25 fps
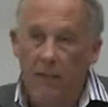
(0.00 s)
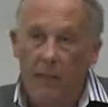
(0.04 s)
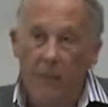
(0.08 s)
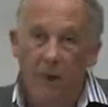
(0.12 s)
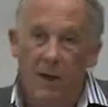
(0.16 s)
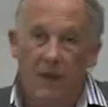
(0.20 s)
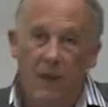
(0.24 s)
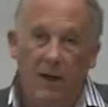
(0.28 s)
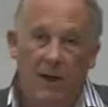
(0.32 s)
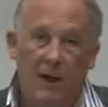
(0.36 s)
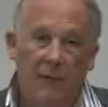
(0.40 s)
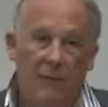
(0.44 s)

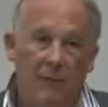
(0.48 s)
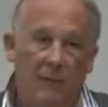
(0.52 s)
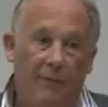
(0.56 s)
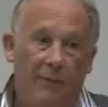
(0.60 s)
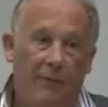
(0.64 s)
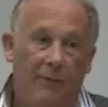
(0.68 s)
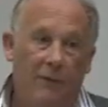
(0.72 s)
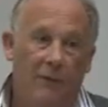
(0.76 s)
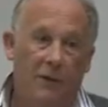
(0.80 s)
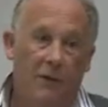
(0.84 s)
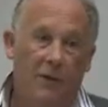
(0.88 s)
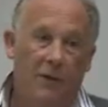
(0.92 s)

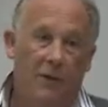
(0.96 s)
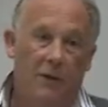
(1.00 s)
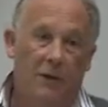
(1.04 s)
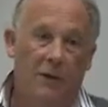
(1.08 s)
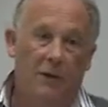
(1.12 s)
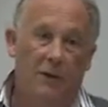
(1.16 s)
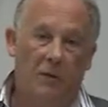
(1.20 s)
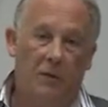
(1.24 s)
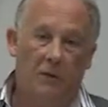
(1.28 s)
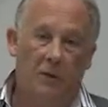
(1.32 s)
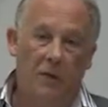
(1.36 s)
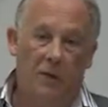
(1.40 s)
believe
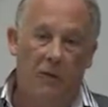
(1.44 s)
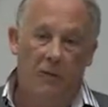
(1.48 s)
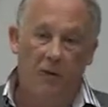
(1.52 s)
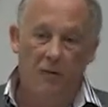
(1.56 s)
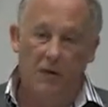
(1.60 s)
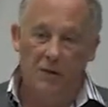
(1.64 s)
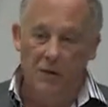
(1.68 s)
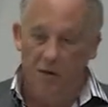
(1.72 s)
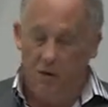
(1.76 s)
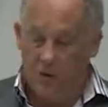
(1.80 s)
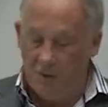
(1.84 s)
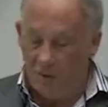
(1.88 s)
that
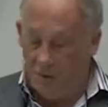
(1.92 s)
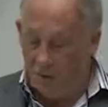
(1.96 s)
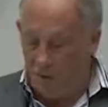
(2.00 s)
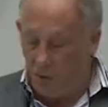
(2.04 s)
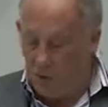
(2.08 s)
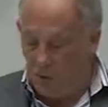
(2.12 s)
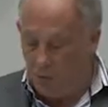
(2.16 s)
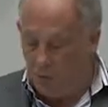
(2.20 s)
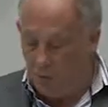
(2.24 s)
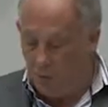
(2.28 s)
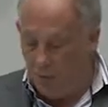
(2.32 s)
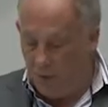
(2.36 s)
theses
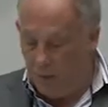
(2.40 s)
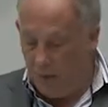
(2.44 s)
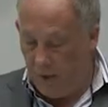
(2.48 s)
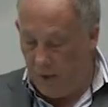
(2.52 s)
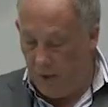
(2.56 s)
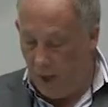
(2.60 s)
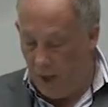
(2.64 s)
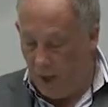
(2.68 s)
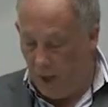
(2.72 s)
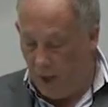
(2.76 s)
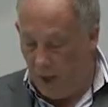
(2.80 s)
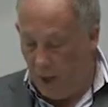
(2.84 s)
should
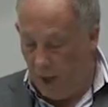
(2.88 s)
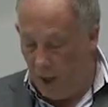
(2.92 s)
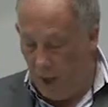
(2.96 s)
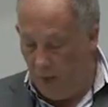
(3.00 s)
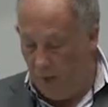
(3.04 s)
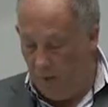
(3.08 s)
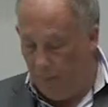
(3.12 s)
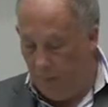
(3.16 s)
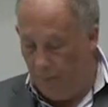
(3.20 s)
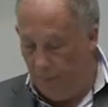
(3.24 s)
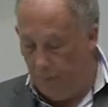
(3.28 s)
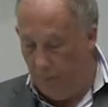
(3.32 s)
be
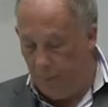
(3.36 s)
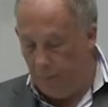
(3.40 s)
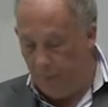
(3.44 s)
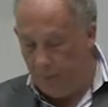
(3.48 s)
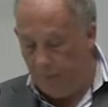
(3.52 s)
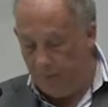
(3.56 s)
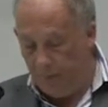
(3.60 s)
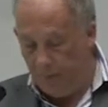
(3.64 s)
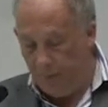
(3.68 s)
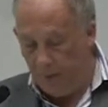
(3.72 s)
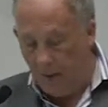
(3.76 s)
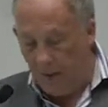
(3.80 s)
open.
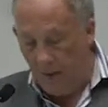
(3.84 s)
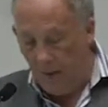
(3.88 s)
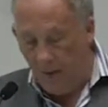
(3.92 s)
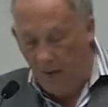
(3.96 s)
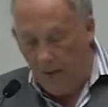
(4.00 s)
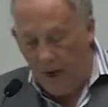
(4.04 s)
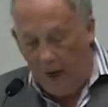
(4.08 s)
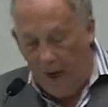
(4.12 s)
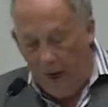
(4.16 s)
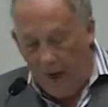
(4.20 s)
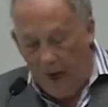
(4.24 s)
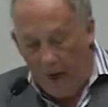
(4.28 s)

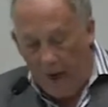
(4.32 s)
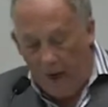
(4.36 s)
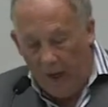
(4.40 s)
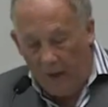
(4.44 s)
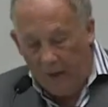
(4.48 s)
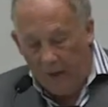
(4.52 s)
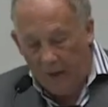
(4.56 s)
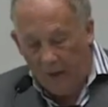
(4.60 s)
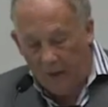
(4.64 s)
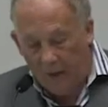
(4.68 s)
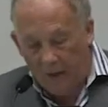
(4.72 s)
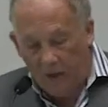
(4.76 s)

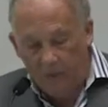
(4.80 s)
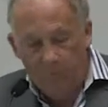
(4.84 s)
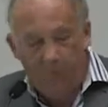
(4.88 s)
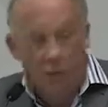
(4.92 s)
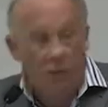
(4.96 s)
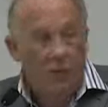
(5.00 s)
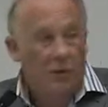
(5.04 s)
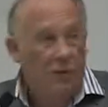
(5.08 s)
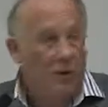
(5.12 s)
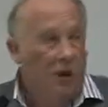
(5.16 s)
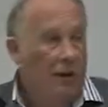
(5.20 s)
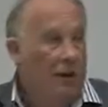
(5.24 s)
And that is
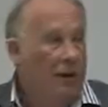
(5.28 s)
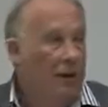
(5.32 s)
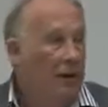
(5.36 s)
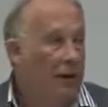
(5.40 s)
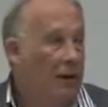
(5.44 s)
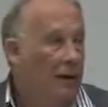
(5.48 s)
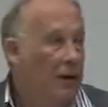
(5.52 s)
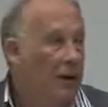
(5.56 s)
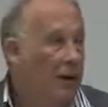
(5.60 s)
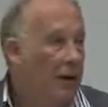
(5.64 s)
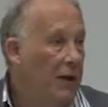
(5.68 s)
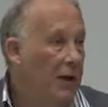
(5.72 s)
because I
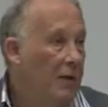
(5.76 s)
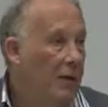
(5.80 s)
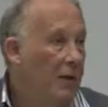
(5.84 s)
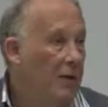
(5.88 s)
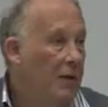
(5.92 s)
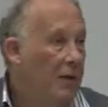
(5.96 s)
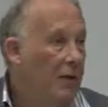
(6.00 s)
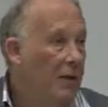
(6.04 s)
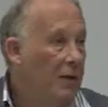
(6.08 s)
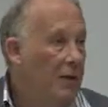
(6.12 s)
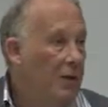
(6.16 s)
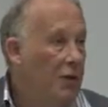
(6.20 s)
think
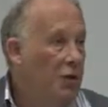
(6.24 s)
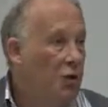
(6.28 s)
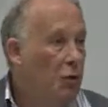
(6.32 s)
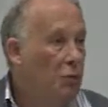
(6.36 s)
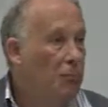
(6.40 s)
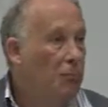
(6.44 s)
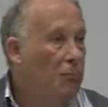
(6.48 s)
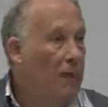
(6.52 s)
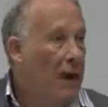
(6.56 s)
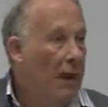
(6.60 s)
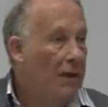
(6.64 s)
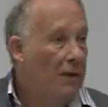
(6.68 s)
theses are
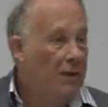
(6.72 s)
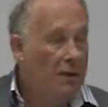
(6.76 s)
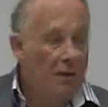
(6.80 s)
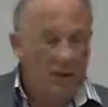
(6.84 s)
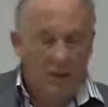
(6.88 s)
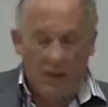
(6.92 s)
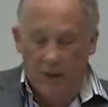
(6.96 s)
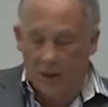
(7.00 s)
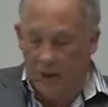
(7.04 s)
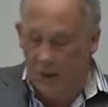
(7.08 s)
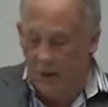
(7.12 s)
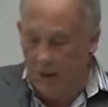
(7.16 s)

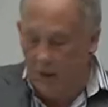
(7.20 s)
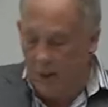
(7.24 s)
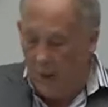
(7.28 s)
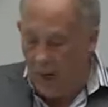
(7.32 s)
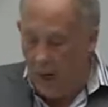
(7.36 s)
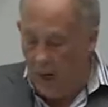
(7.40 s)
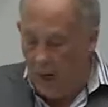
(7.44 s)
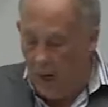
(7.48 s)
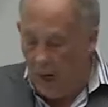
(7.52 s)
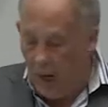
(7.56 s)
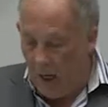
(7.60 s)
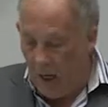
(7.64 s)
dramatically
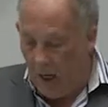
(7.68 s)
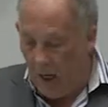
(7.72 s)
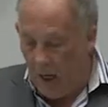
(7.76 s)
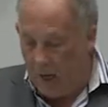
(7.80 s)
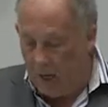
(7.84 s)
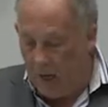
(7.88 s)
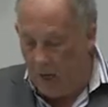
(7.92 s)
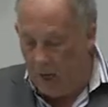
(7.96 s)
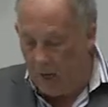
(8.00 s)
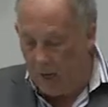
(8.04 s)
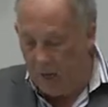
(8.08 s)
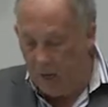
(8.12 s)

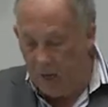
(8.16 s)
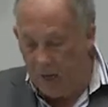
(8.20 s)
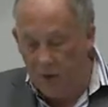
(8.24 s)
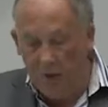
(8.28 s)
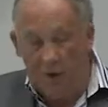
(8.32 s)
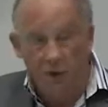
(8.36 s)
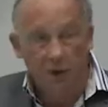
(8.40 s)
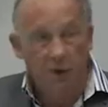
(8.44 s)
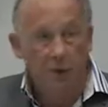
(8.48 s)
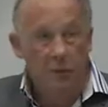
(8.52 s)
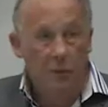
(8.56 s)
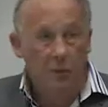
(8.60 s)

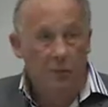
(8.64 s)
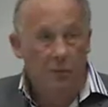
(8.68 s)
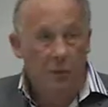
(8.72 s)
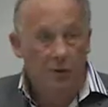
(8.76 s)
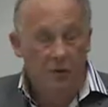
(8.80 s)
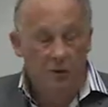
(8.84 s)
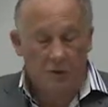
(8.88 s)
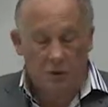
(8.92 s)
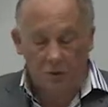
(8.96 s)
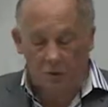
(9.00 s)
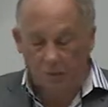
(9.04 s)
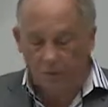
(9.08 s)

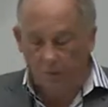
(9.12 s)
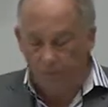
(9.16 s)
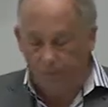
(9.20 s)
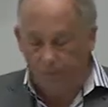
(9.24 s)
underused.